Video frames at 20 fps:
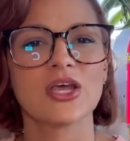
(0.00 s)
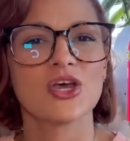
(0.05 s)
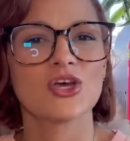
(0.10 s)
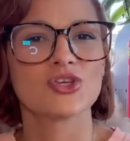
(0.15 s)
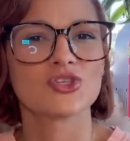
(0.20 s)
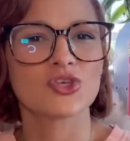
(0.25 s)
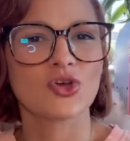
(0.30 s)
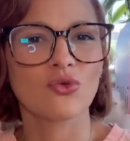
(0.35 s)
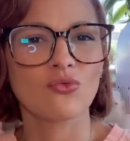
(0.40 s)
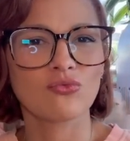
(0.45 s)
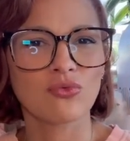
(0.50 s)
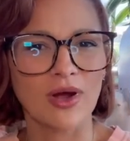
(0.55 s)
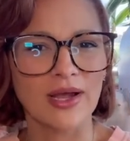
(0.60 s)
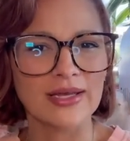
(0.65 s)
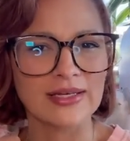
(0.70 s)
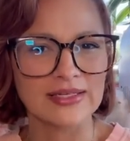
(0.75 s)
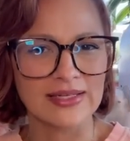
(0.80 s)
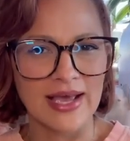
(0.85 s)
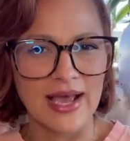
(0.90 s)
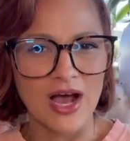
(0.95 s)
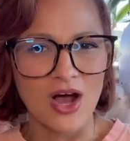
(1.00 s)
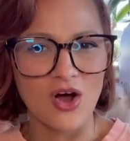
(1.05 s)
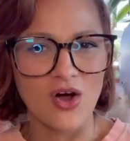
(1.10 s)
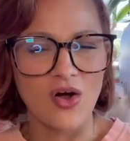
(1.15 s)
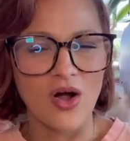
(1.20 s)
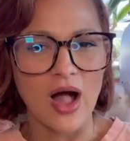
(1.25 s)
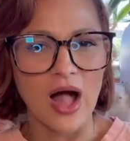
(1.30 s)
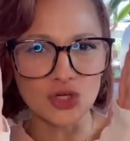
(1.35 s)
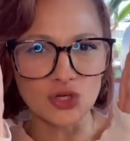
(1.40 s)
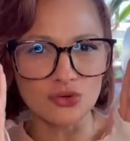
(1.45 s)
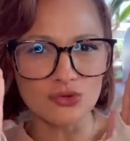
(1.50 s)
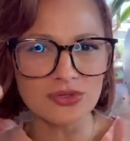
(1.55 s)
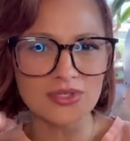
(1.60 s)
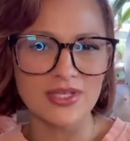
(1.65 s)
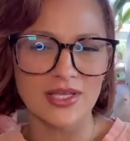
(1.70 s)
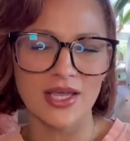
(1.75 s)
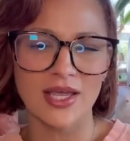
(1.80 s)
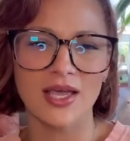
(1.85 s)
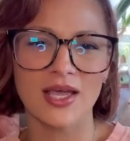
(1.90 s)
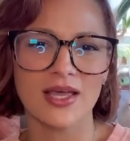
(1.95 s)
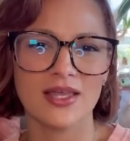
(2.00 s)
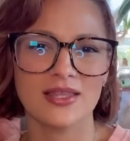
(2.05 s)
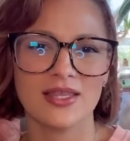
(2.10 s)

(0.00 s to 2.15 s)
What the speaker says: So right now, I'm using